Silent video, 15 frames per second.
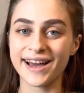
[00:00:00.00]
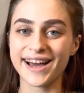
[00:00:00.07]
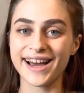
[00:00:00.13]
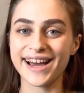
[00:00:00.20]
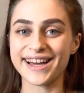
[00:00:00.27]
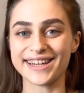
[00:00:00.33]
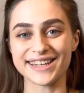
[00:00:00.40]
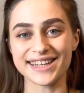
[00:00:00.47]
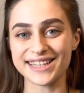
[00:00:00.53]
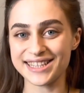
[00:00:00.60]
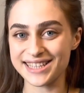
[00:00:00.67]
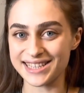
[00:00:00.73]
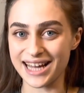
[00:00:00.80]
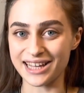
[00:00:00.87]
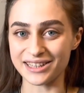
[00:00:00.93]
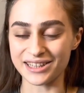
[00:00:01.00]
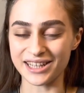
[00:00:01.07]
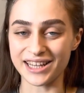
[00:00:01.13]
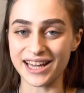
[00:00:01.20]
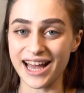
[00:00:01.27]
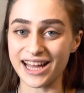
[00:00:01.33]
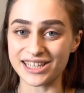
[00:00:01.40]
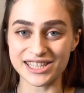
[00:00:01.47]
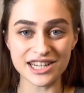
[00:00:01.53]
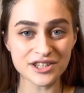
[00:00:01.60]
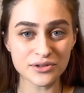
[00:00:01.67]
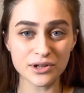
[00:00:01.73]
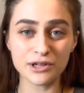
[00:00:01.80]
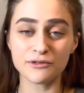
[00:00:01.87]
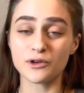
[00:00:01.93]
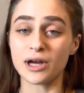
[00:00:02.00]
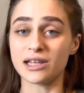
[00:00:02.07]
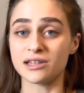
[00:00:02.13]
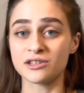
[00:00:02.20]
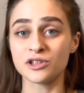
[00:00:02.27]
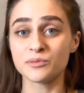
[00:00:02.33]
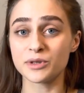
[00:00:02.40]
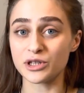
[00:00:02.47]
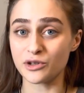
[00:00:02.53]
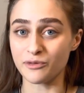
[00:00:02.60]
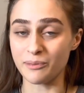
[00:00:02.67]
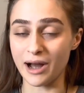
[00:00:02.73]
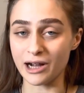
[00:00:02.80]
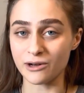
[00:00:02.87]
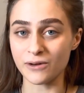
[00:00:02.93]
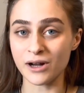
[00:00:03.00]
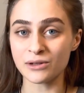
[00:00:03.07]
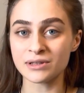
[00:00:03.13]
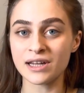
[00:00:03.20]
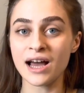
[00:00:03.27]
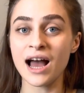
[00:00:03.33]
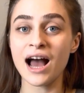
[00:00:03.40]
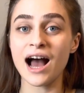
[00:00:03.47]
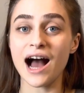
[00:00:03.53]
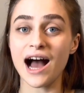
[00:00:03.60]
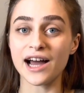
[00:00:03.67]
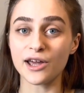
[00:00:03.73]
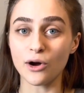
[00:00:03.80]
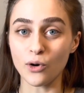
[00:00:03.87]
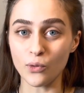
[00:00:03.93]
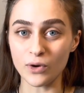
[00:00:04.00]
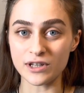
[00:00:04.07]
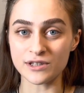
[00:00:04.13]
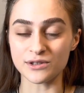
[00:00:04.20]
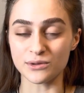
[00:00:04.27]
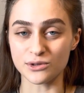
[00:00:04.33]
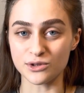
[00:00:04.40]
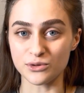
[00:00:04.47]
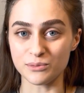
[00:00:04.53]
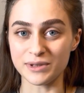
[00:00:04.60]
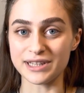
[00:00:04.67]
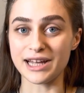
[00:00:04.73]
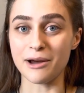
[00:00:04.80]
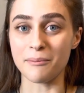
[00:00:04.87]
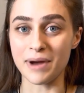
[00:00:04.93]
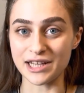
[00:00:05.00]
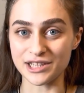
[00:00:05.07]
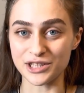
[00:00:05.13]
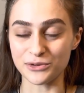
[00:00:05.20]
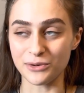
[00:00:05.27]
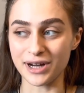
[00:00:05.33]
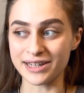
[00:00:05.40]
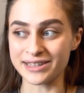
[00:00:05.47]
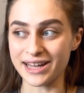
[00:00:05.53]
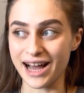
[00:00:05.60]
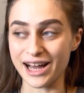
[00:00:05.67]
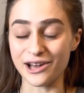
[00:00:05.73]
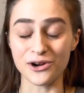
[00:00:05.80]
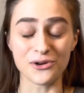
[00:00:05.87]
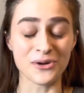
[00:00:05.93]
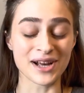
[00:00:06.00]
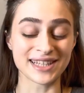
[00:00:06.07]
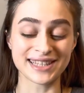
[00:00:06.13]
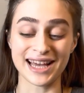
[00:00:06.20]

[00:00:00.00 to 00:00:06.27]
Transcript: Hey, it's Natalie, and just to give you a little bit of background, I always used to be the messy one. I always